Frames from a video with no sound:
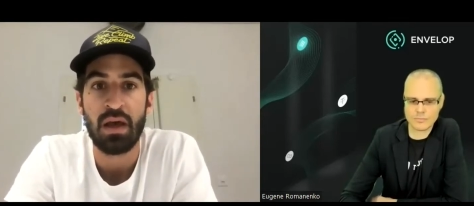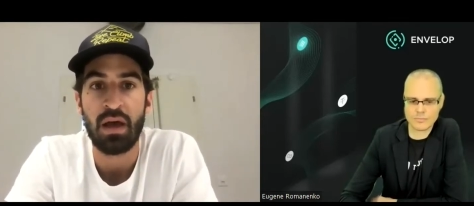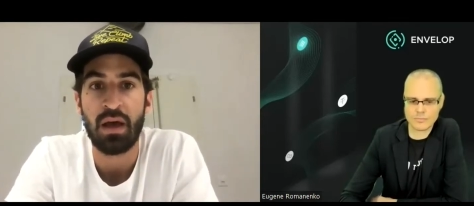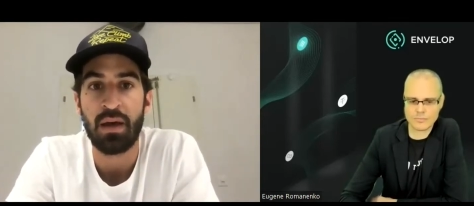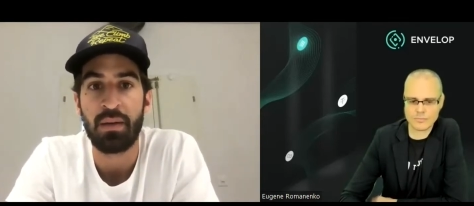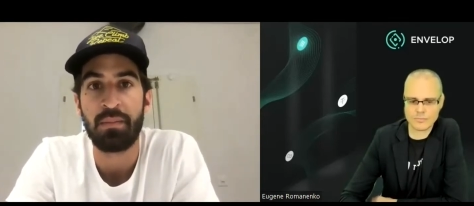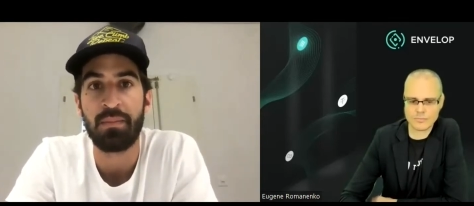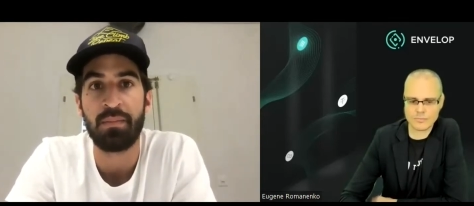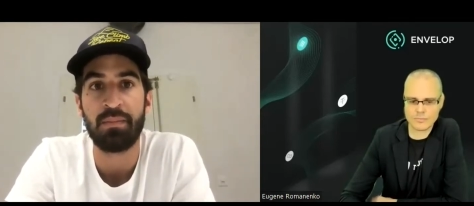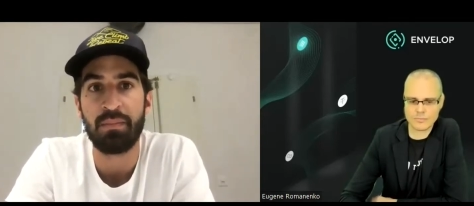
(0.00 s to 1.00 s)

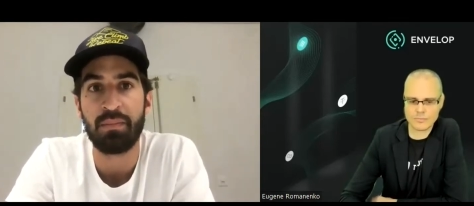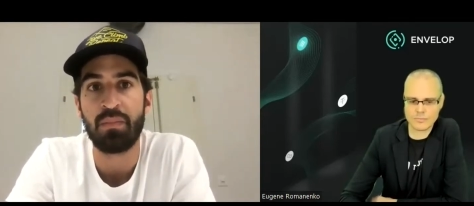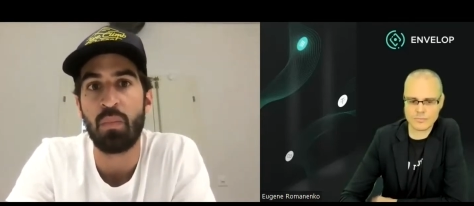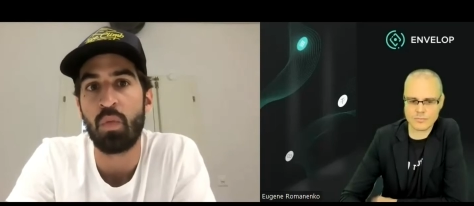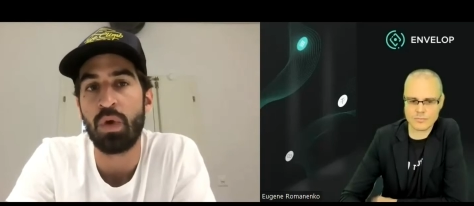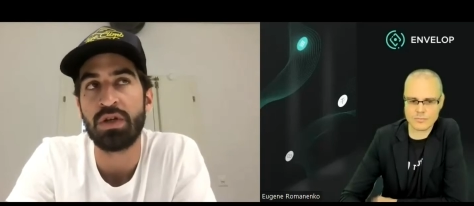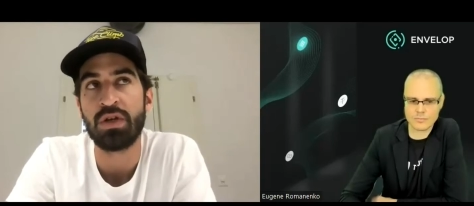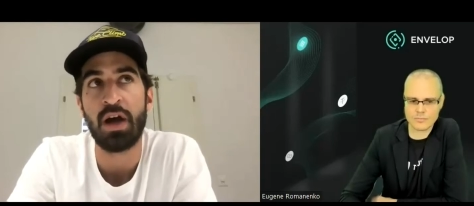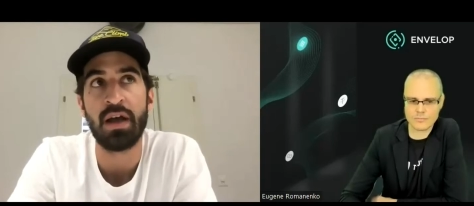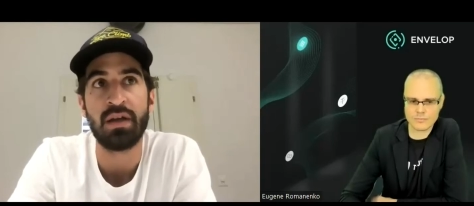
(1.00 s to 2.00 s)
Speaker 1: Um, we
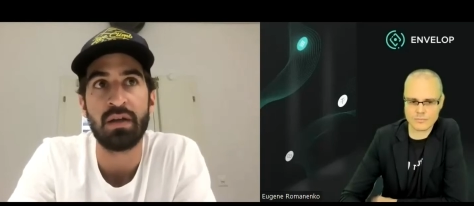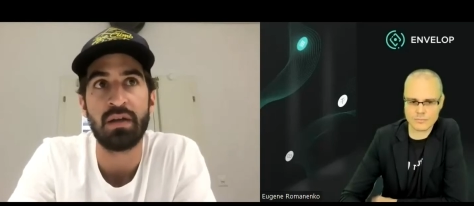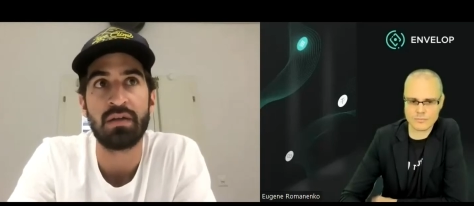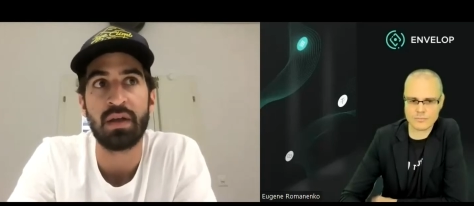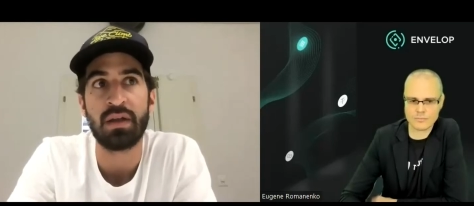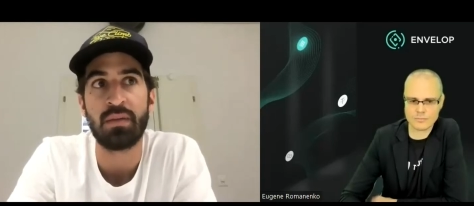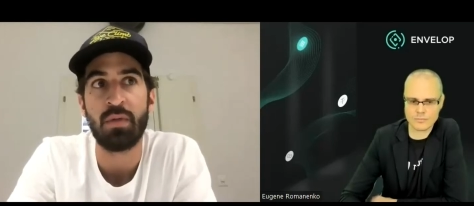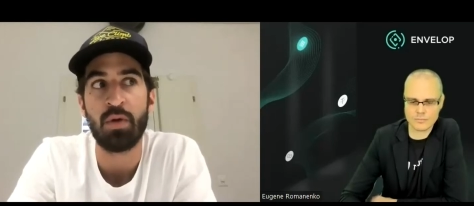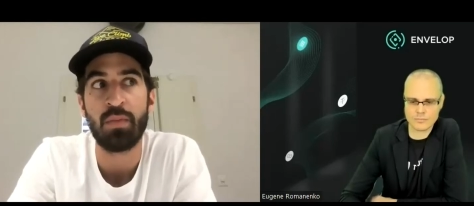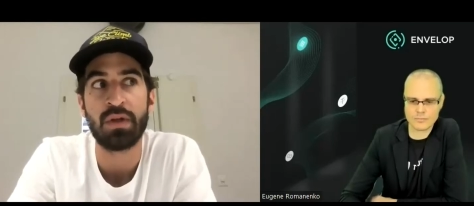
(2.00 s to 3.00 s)
try and at the
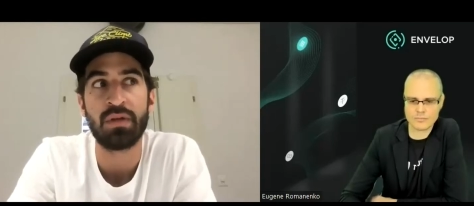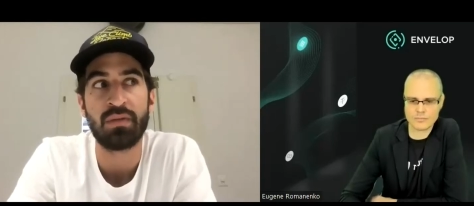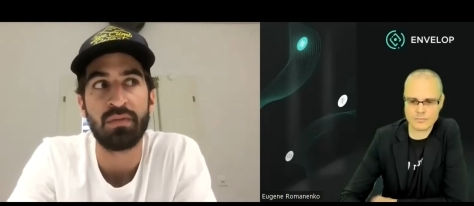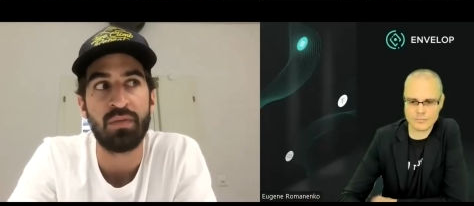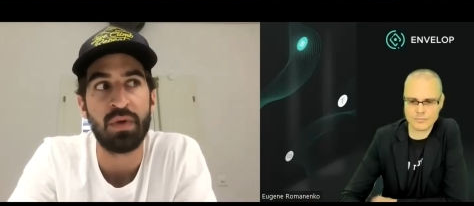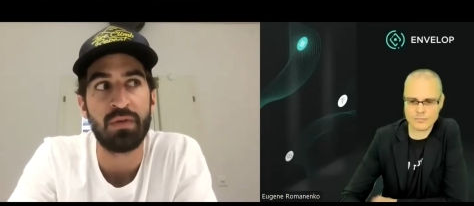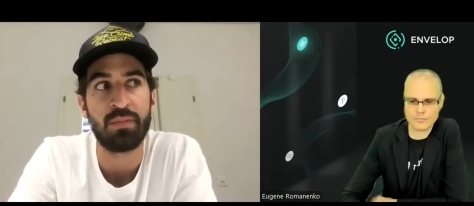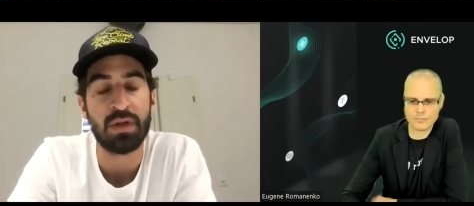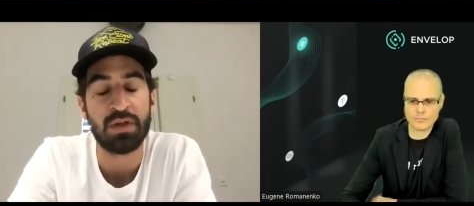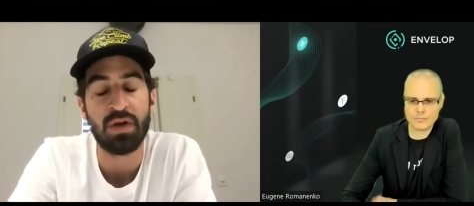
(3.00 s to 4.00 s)
moment we've
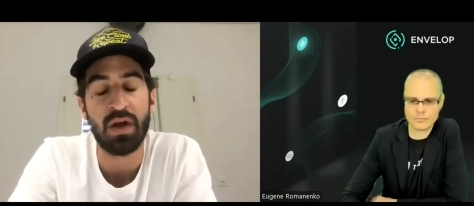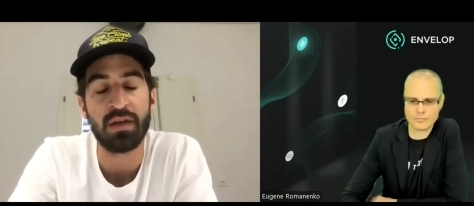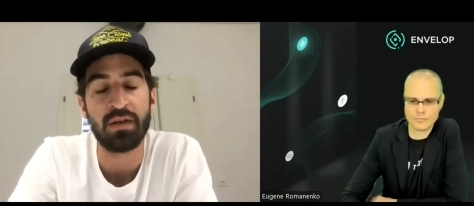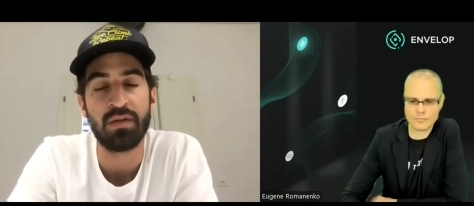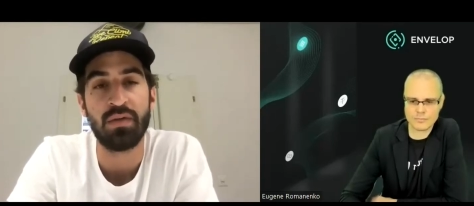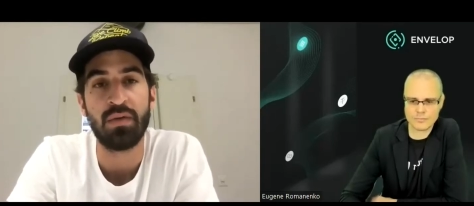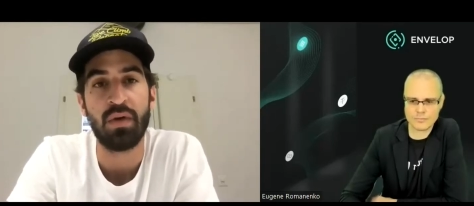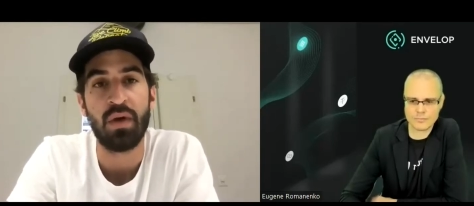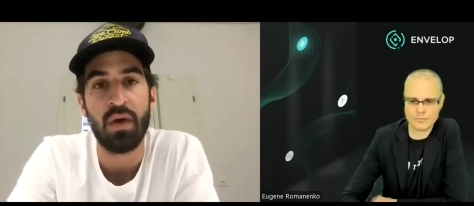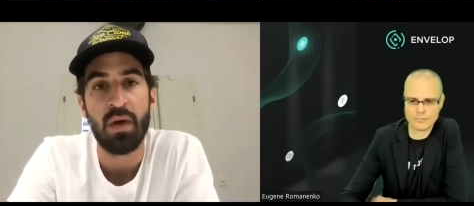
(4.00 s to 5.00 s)
been trying to
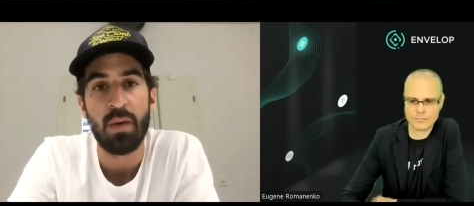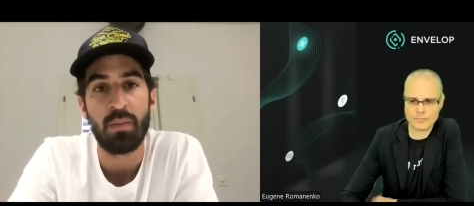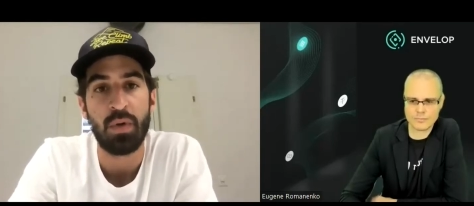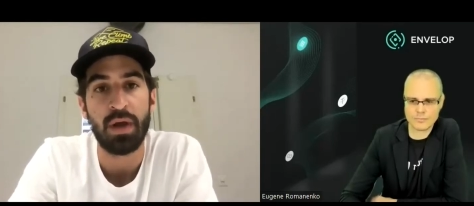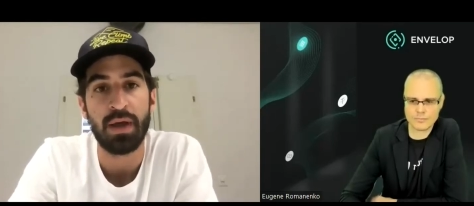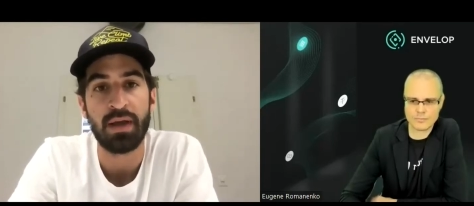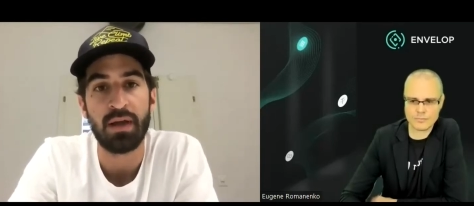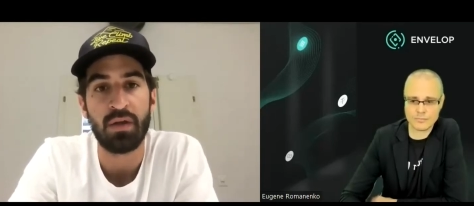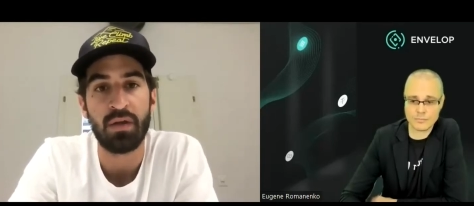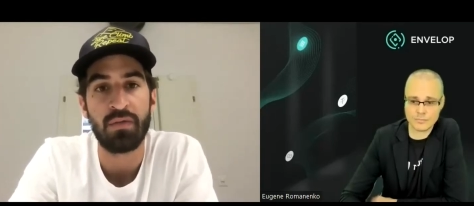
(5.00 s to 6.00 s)
bring a
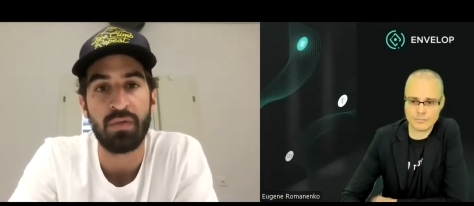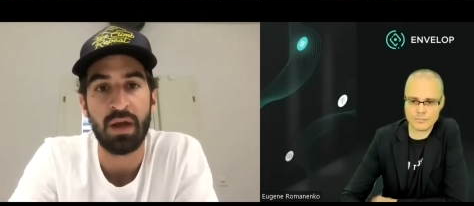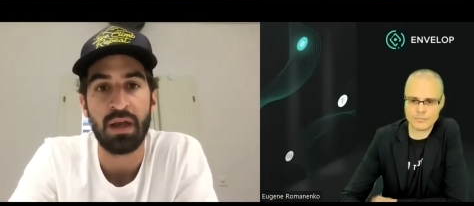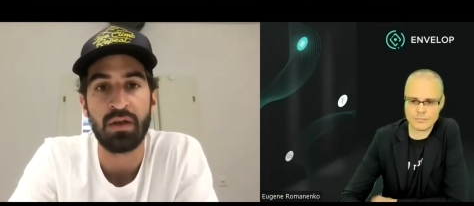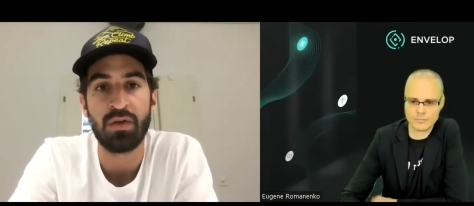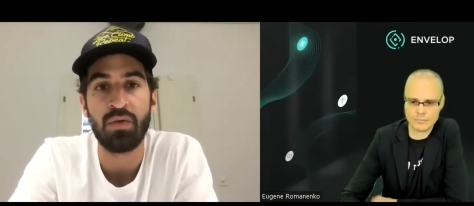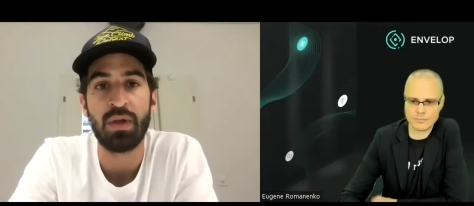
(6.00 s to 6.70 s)
lot of really cool